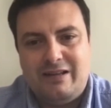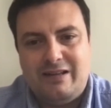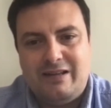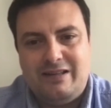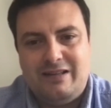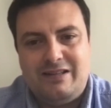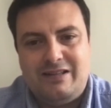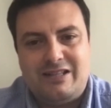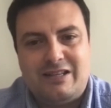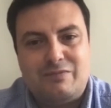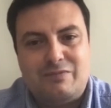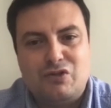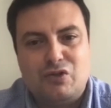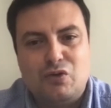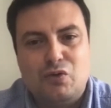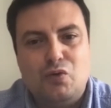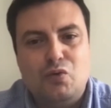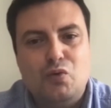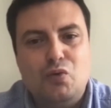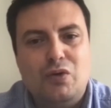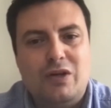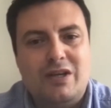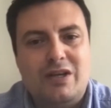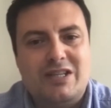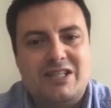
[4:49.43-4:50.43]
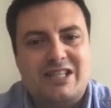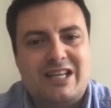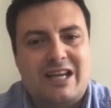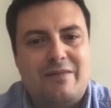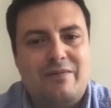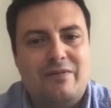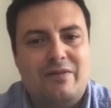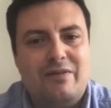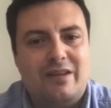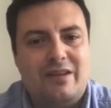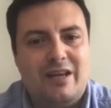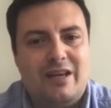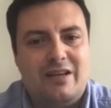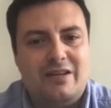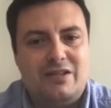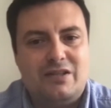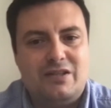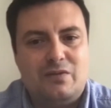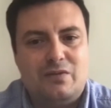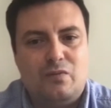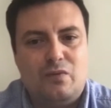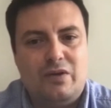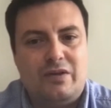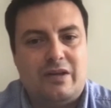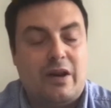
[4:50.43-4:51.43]
in terms to do the same
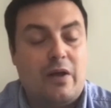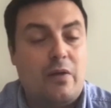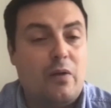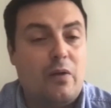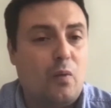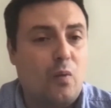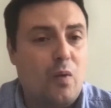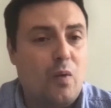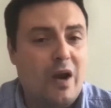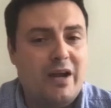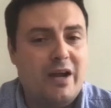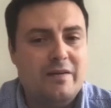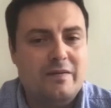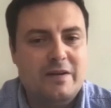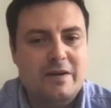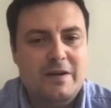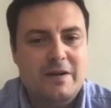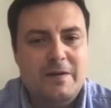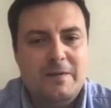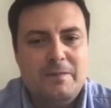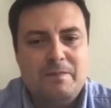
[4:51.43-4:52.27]
things with another way.